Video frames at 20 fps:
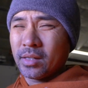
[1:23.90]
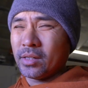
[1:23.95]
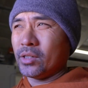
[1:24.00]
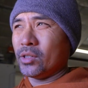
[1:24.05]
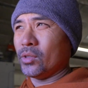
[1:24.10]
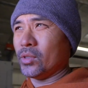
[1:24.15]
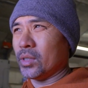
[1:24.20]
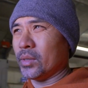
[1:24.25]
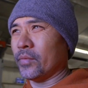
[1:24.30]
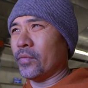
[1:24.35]

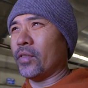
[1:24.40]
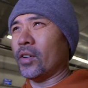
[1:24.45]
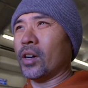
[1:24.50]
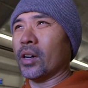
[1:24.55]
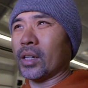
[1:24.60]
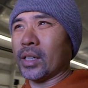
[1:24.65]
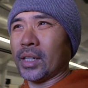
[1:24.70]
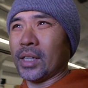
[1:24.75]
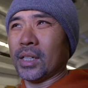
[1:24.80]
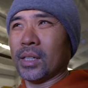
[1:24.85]
do some fall
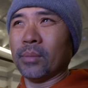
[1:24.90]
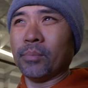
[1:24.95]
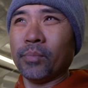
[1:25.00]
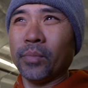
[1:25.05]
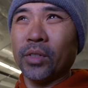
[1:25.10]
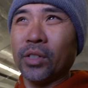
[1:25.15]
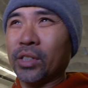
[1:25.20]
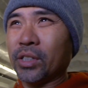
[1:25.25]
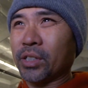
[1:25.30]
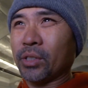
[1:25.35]
cleanup
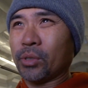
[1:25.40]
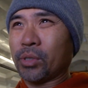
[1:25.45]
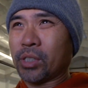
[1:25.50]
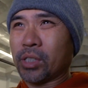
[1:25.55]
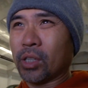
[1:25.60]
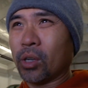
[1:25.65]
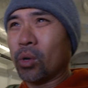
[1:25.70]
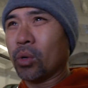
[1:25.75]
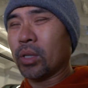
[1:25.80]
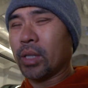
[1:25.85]
there's still
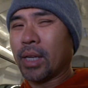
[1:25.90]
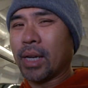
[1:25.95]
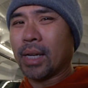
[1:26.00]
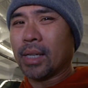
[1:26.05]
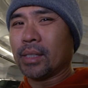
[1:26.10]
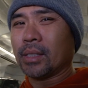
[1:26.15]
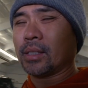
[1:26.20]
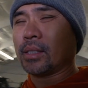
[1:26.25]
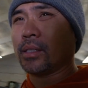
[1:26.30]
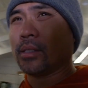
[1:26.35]
snow you
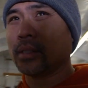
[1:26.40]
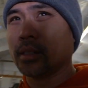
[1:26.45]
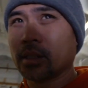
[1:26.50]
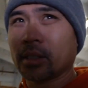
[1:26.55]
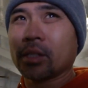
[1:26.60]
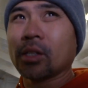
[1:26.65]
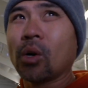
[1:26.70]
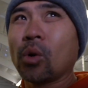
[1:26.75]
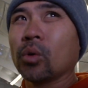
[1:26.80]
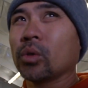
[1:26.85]
guys there's
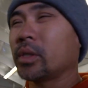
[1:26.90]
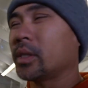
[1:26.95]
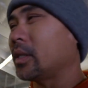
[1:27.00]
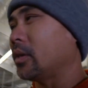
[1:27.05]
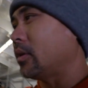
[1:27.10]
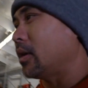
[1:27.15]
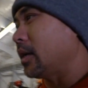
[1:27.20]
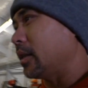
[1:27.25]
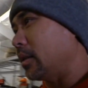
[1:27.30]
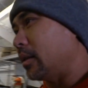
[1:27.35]
snow still
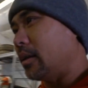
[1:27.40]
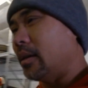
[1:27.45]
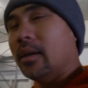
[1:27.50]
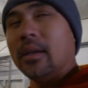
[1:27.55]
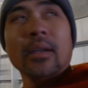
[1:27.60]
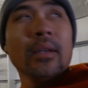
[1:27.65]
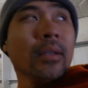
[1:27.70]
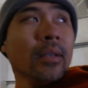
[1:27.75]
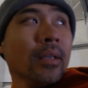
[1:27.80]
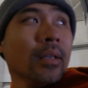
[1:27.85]
on the
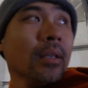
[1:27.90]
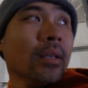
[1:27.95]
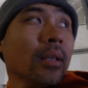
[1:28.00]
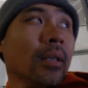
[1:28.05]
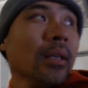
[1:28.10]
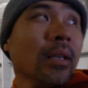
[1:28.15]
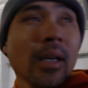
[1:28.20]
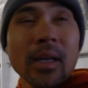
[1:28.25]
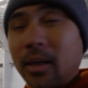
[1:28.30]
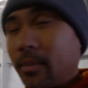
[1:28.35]

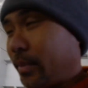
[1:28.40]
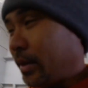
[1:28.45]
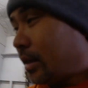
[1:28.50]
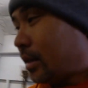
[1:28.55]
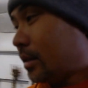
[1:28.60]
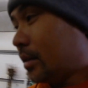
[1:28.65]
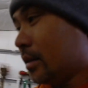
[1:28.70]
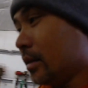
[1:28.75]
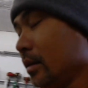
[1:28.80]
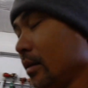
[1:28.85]
i
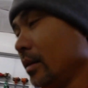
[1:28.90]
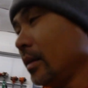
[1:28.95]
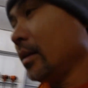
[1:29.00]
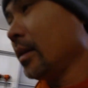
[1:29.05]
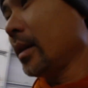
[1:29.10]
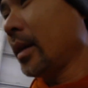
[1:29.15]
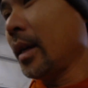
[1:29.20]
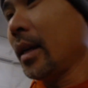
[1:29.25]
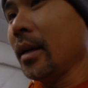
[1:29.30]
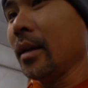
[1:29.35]
mean
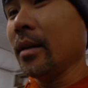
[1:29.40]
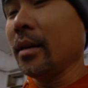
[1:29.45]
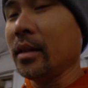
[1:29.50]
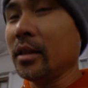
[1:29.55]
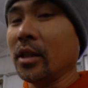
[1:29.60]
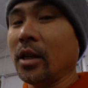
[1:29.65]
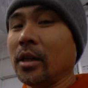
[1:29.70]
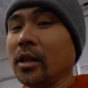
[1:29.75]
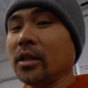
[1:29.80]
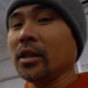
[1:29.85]
it's
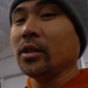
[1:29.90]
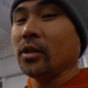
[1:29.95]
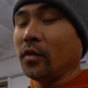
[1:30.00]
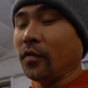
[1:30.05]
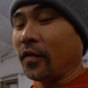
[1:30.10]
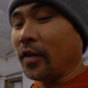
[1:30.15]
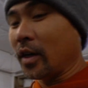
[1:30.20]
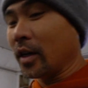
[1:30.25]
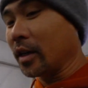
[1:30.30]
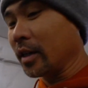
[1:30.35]
hard to do
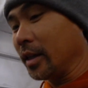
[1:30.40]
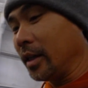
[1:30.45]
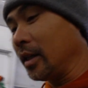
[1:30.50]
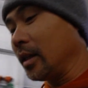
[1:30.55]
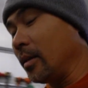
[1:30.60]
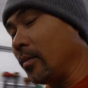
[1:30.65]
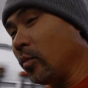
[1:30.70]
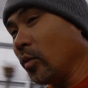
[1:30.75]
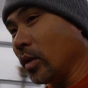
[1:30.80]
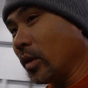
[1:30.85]
fall
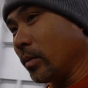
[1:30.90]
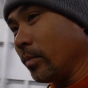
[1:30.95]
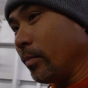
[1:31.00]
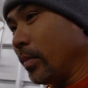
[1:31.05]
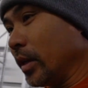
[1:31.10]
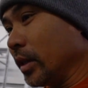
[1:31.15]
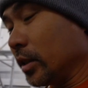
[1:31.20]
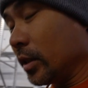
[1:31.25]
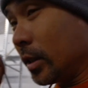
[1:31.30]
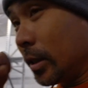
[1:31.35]
cleanup with a
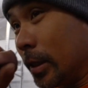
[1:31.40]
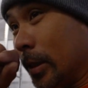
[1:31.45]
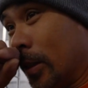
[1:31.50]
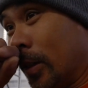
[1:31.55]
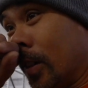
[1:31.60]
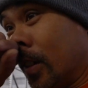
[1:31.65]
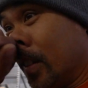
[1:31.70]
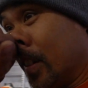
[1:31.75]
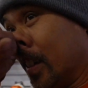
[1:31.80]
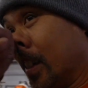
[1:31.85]
bunch of
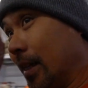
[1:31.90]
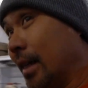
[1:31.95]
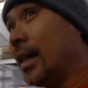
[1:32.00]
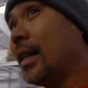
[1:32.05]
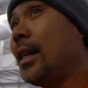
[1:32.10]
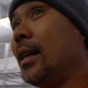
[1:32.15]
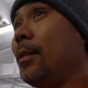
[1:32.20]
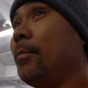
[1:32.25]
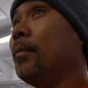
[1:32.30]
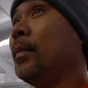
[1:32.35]
snow
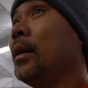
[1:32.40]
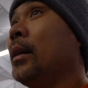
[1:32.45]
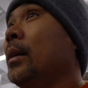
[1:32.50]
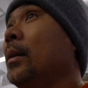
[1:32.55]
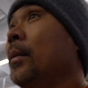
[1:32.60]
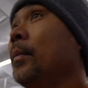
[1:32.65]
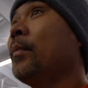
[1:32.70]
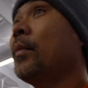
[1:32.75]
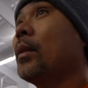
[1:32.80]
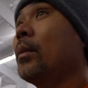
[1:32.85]
um,
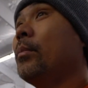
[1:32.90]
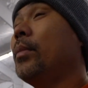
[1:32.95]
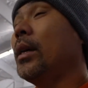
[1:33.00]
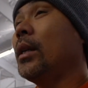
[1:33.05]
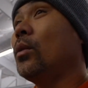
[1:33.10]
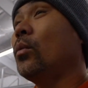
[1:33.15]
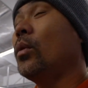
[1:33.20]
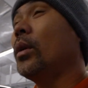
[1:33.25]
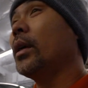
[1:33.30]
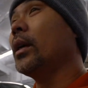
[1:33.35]

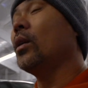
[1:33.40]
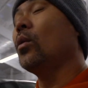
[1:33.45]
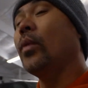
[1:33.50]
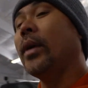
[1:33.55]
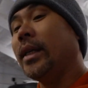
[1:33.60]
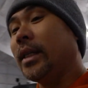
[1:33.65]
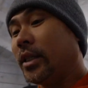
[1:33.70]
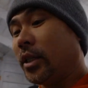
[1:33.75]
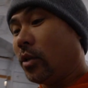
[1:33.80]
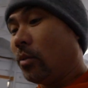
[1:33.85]
but we're gonna
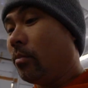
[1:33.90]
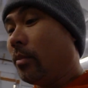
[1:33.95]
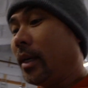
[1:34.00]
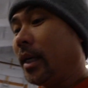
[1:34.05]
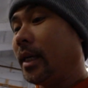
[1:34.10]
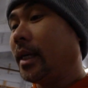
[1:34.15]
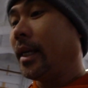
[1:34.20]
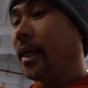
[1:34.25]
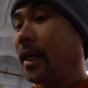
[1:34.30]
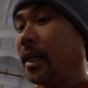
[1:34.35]
wait till
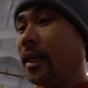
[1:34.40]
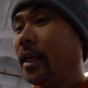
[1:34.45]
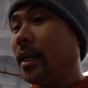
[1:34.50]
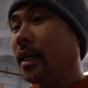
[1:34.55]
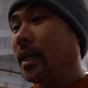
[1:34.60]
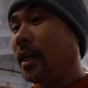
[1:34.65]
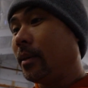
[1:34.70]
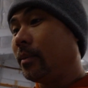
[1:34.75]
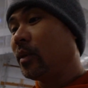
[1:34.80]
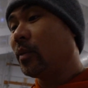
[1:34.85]
monday i'm
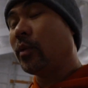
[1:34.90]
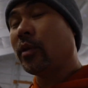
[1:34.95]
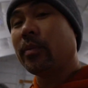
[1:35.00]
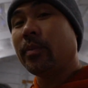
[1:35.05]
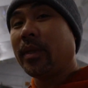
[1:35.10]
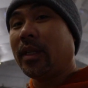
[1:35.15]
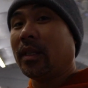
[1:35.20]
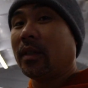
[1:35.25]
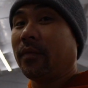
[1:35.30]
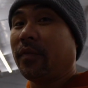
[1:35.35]
um, supposed to
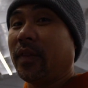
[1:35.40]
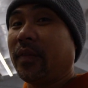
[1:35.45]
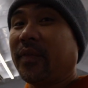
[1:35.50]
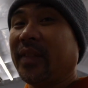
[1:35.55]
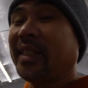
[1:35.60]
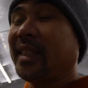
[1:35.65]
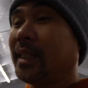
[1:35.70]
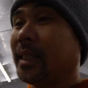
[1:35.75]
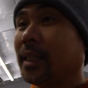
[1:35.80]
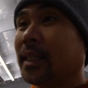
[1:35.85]
be in the 50
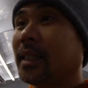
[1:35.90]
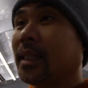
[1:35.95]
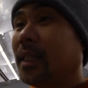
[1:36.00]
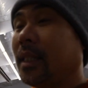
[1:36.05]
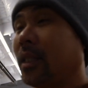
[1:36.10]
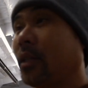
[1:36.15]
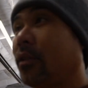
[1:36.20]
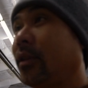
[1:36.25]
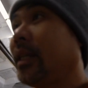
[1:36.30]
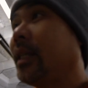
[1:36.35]
60
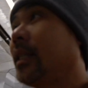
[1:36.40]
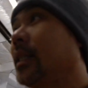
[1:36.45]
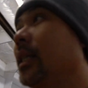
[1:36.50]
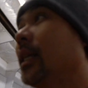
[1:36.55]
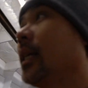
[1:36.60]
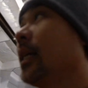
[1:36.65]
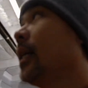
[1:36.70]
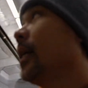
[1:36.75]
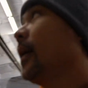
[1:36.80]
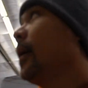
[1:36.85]
degrees
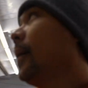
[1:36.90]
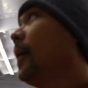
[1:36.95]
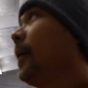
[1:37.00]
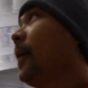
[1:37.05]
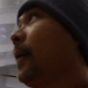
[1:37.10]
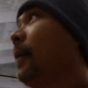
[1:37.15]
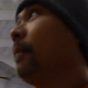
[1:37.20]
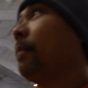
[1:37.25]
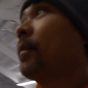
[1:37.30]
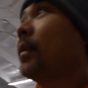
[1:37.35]

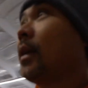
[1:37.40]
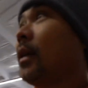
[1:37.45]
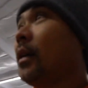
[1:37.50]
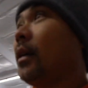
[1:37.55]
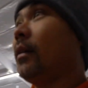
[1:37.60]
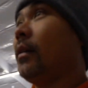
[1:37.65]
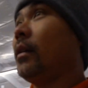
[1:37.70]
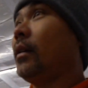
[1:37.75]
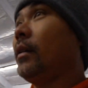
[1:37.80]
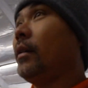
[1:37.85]

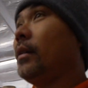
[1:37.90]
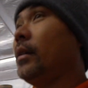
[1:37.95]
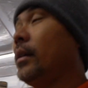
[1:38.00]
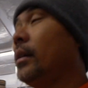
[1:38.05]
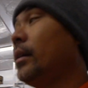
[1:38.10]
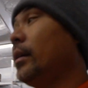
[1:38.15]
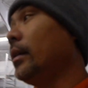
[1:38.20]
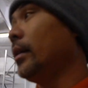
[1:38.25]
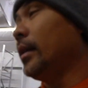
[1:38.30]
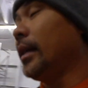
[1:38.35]
uh,
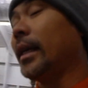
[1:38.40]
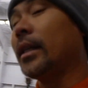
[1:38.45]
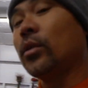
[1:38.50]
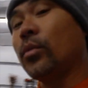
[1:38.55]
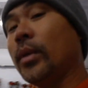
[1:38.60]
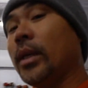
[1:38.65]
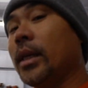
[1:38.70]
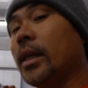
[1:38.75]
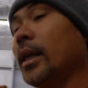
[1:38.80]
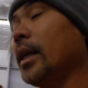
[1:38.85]
next
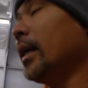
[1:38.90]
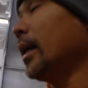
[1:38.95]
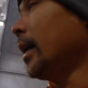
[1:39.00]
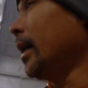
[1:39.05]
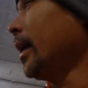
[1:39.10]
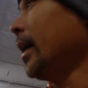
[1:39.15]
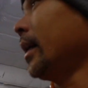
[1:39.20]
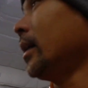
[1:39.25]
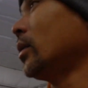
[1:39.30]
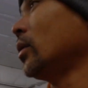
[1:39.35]
week
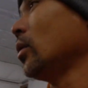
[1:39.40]
and